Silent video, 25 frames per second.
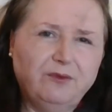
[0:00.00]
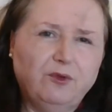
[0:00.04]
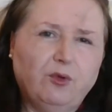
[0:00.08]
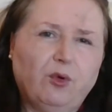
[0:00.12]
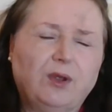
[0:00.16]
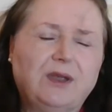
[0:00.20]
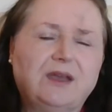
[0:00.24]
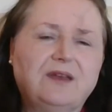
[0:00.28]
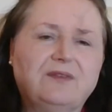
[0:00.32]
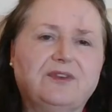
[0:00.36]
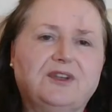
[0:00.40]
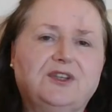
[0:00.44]

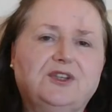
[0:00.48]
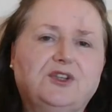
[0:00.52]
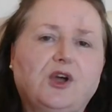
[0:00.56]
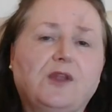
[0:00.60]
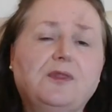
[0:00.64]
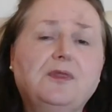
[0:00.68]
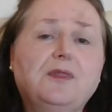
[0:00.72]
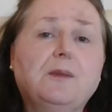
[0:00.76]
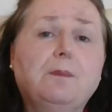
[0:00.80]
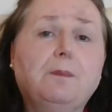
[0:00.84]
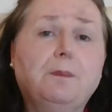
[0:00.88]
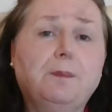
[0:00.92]
not even
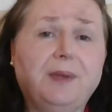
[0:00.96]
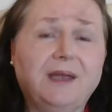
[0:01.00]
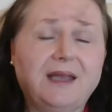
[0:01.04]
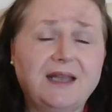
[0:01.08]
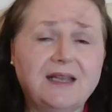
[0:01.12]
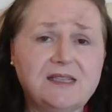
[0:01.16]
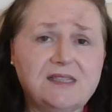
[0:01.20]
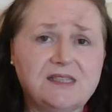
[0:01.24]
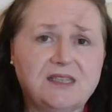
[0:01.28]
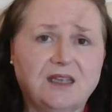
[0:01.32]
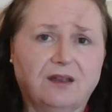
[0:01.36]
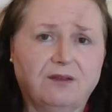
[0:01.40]
done the
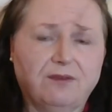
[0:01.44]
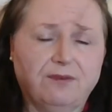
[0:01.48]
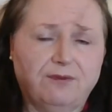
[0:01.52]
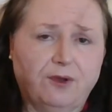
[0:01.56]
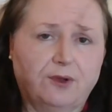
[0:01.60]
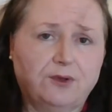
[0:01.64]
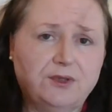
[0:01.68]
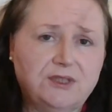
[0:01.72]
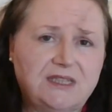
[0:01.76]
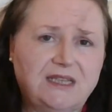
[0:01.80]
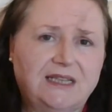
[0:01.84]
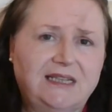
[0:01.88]
basic
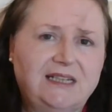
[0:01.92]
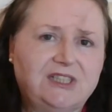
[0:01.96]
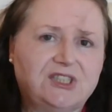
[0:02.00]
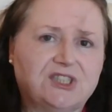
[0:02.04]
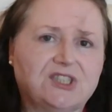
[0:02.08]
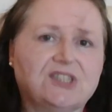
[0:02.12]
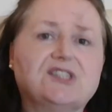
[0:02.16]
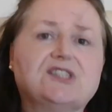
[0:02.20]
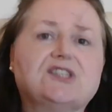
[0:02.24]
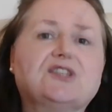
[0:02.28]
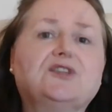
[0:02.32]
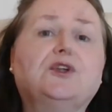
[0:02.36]

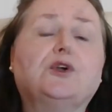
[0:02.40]
foundations